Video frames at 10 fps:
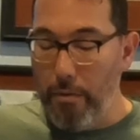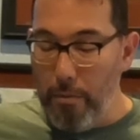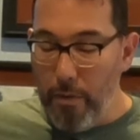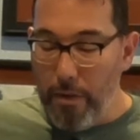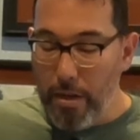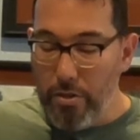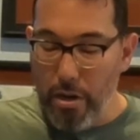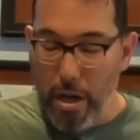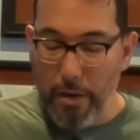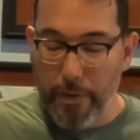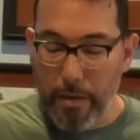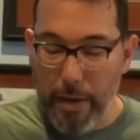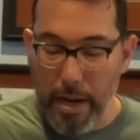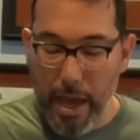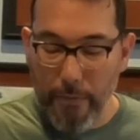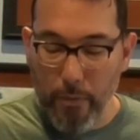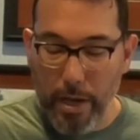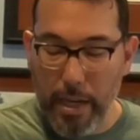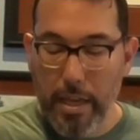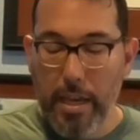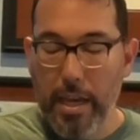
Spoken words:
we're moving our geography to about halfway,